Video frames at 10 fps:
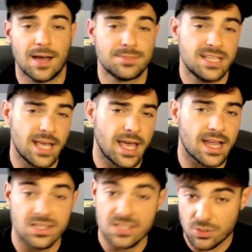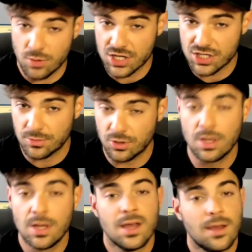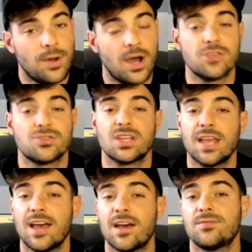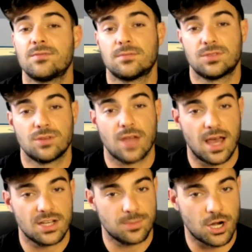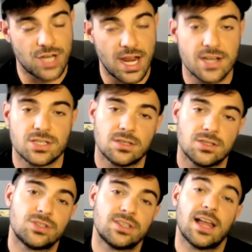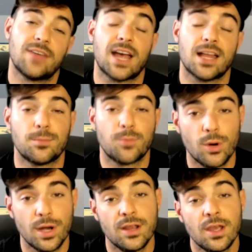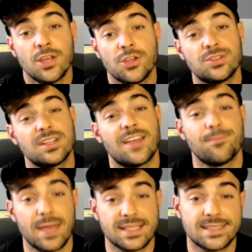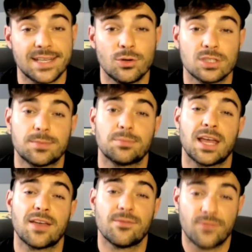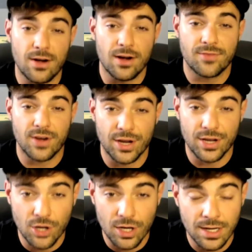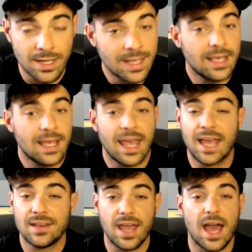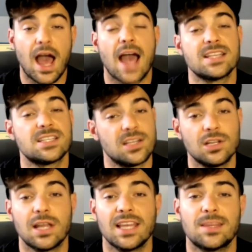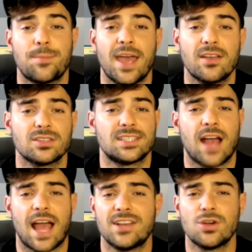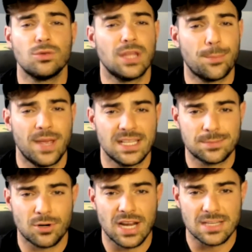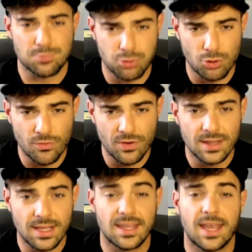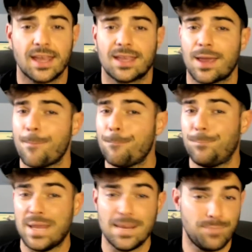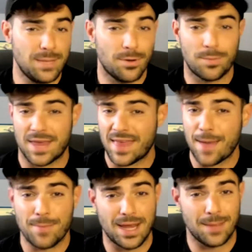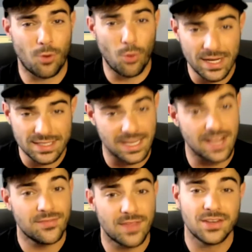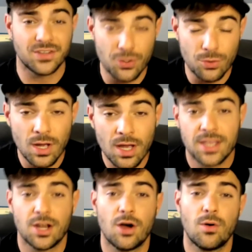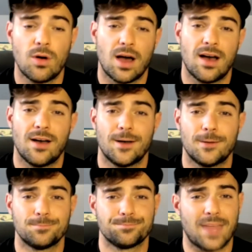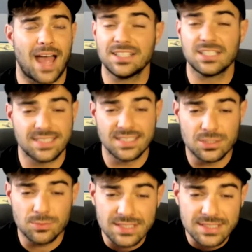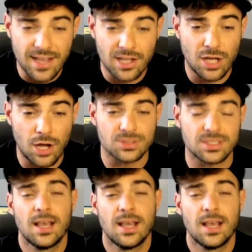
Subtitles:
T. Higgins is questionable, but you still have Jamar Chase. You still have Tyler Boyd. You still have Mixon, who has been playing very, very good. And yeah, I still like the Bengals here. I don't think Pittsburgh has proven that they can beat people by that many points. If they do, I just see this one staying close.